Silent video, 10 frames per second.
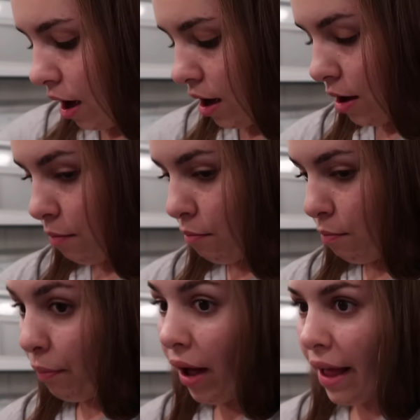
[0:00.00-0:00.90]

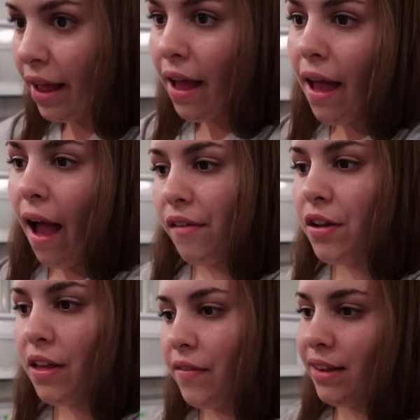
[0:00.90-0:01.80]
But
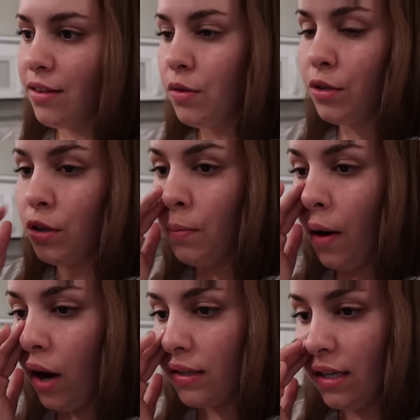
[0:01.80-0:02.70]
everything fits in those 2
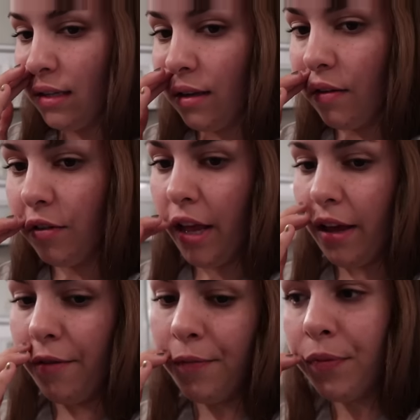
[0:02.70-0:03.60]
boxes of
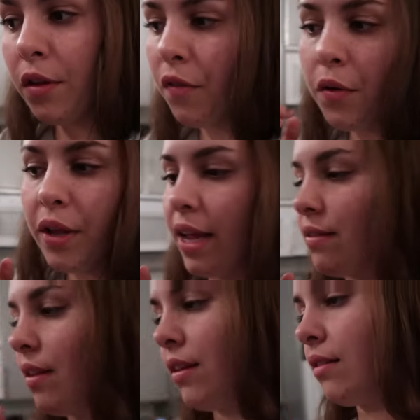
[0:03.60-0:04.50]
like phone
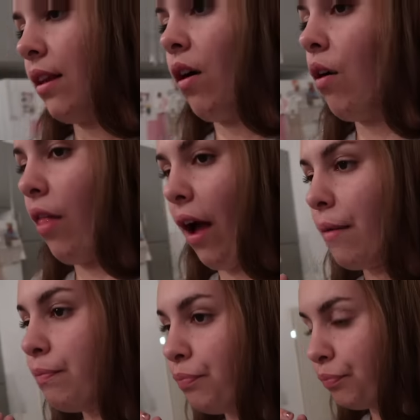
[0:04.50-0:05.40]
cases, like all
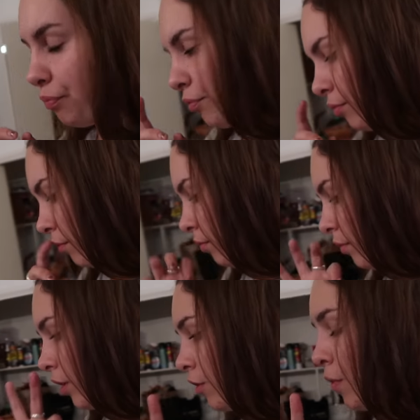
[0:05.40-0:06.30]
that.
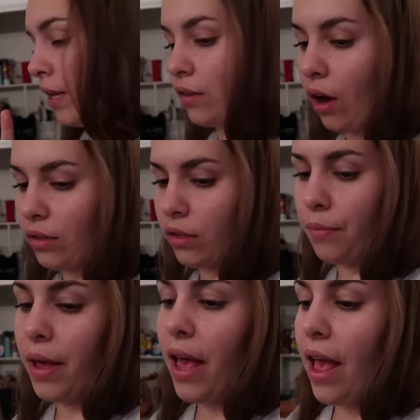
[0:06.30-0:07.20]
So that's
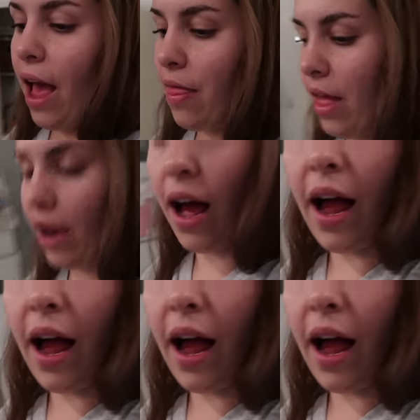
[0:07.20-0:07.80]
awesome. And then